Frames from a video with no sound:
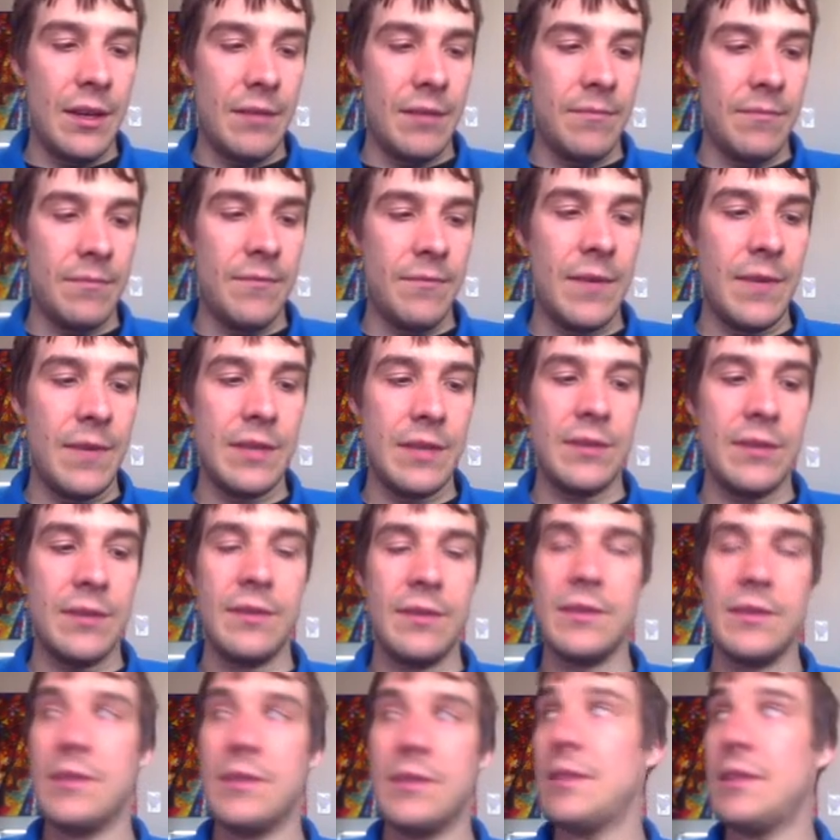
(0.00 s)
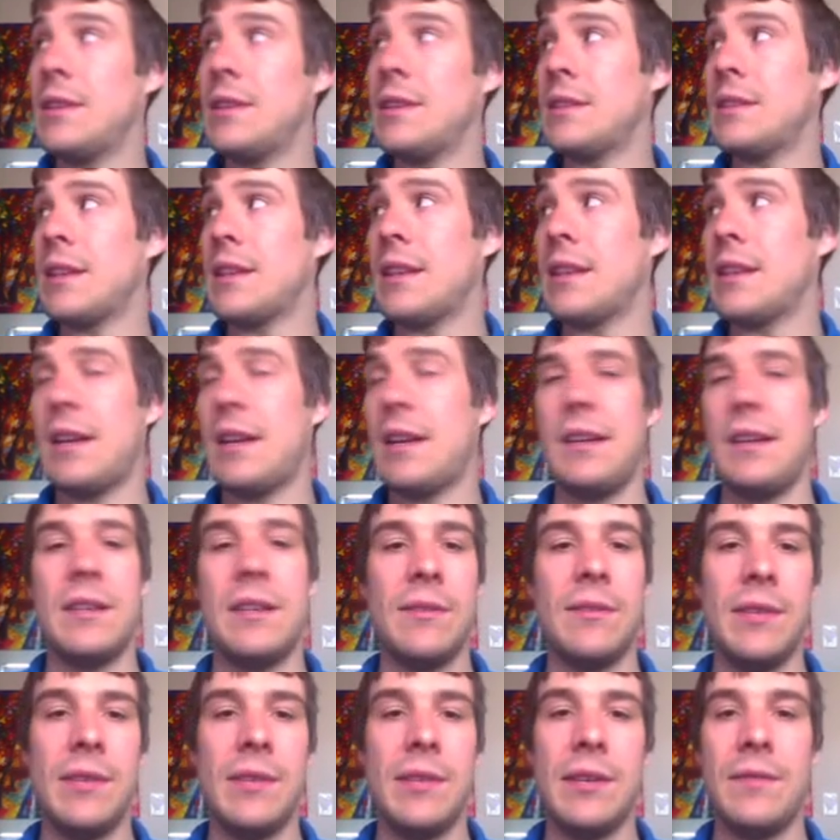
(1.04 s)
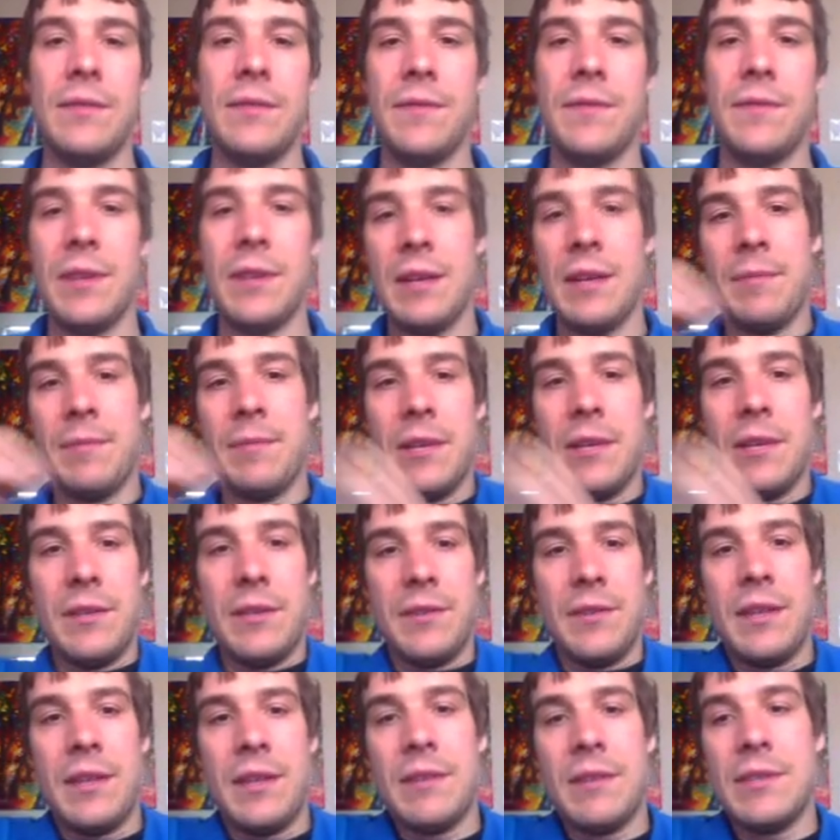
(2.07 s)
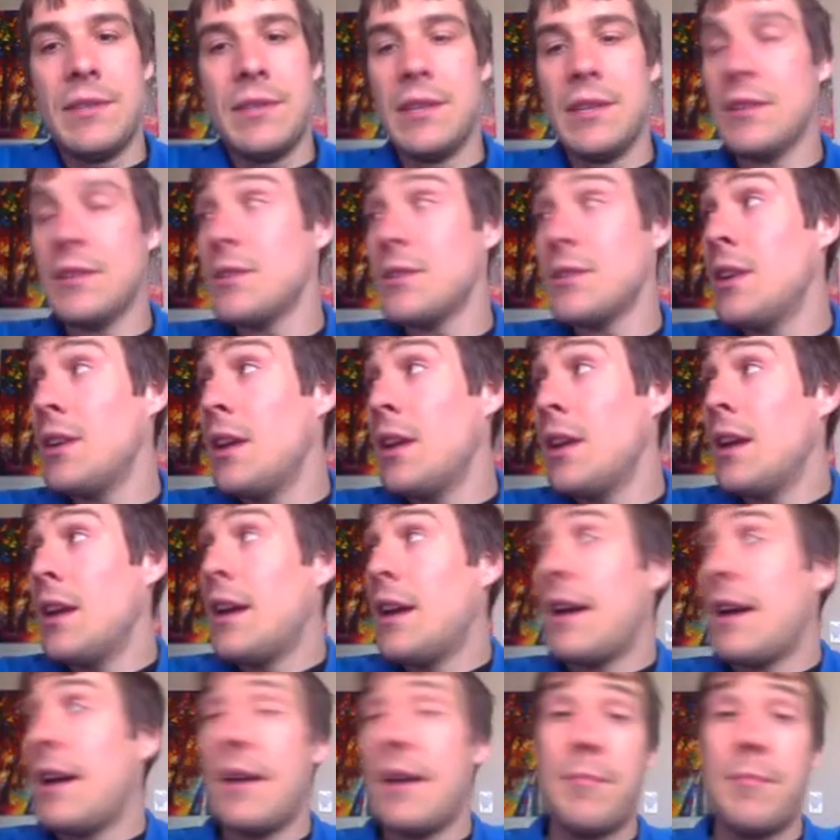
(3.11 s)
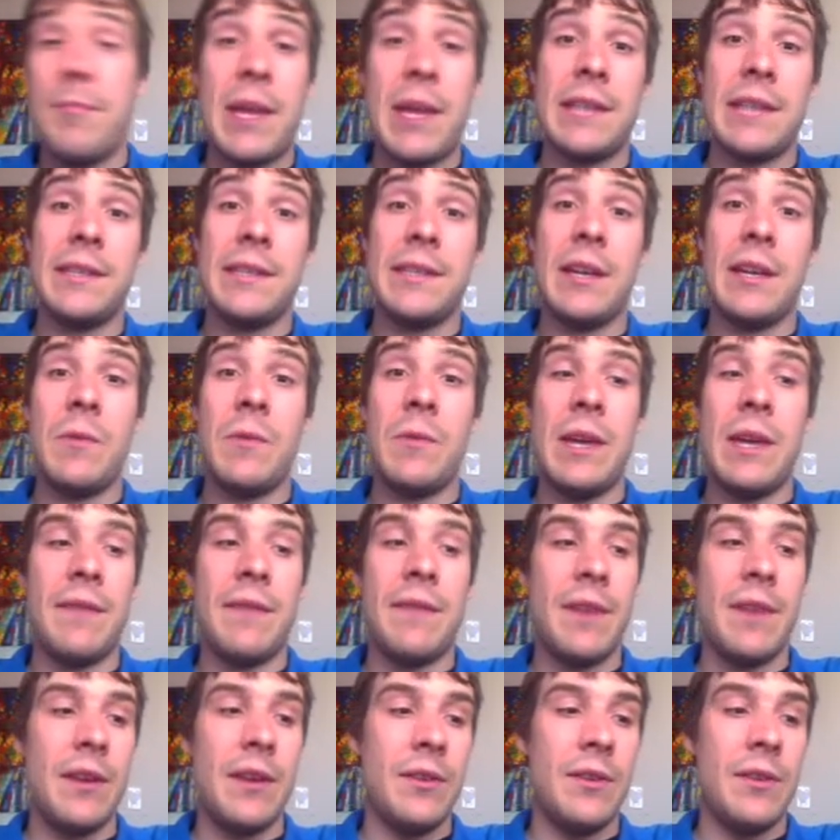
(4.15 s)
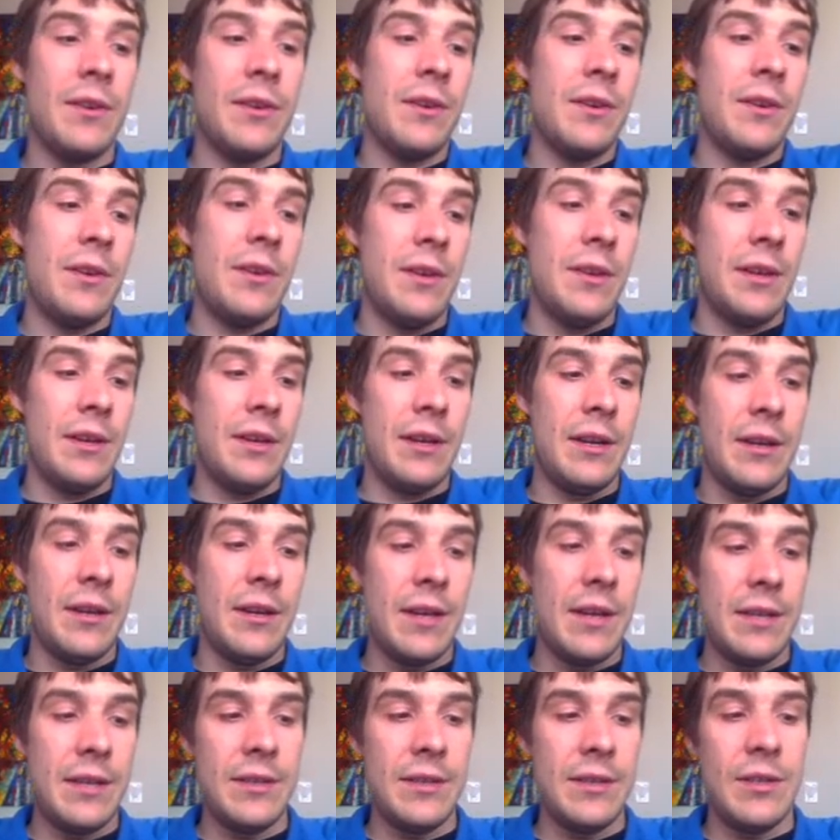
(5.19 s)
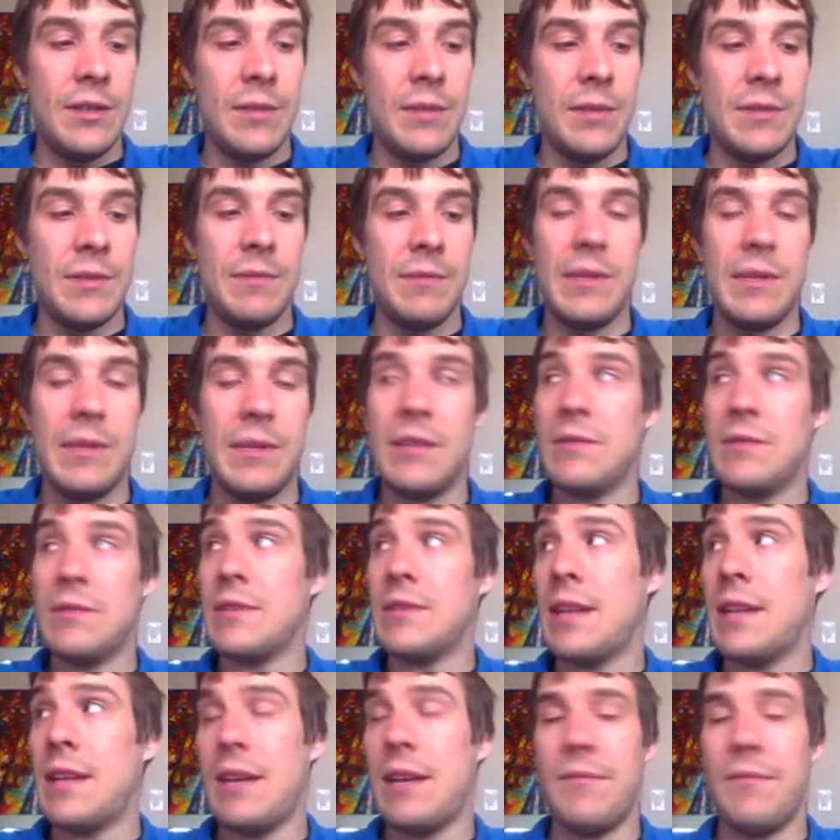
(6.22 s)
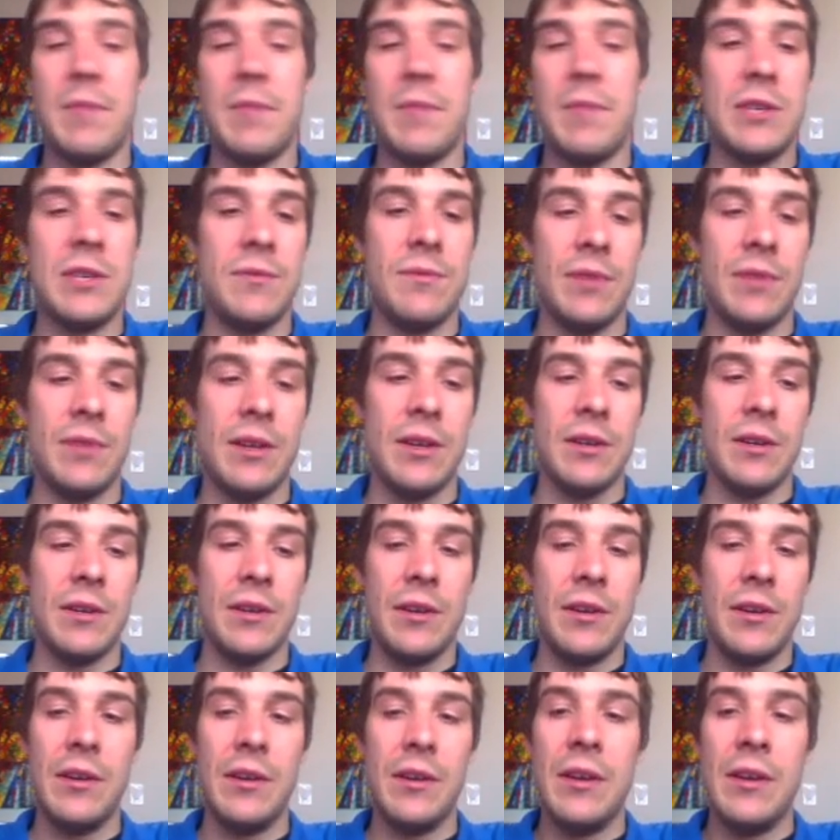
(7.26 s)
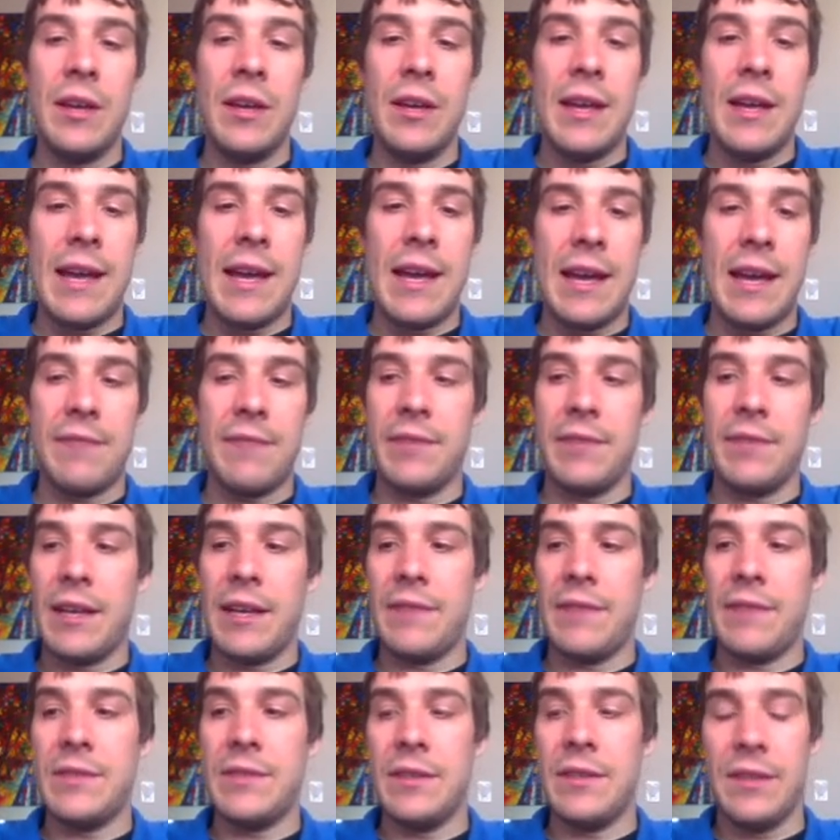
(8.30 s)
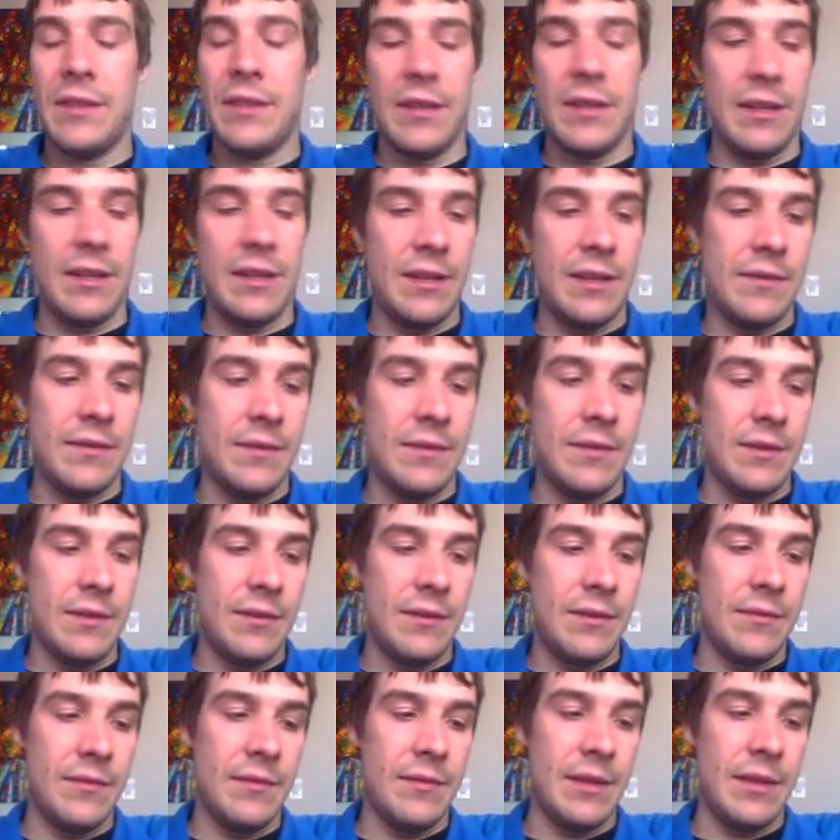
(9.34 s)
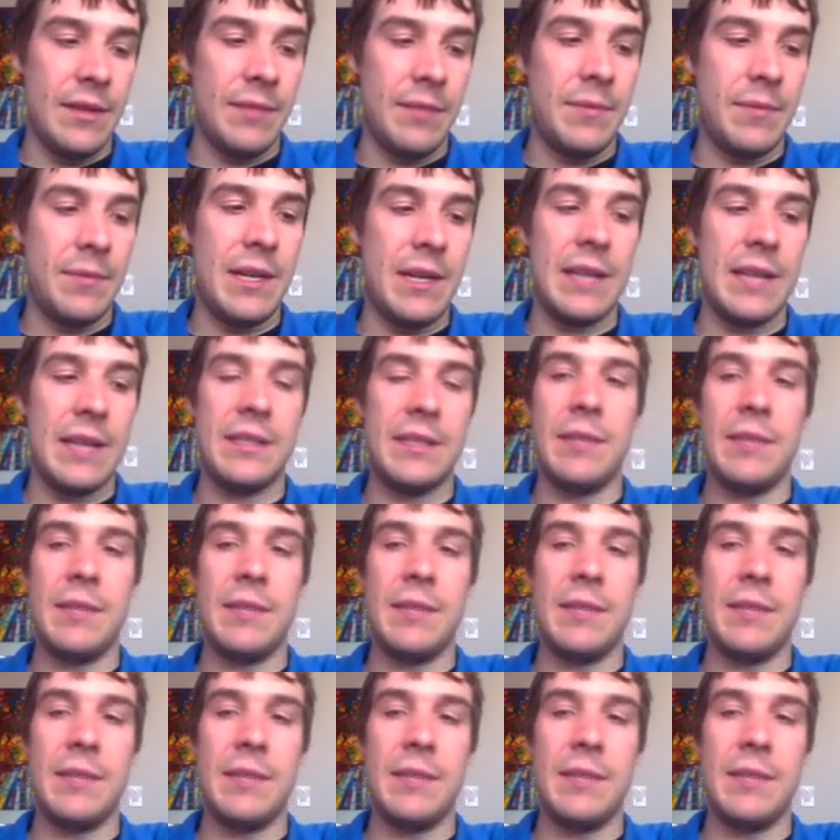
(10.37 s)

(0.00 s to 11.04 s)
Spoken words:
fossils and things like that. It's only good for a couple 100,000 years. Past that, we have other isotopes that we can use that have much longer half-lives, so like potassium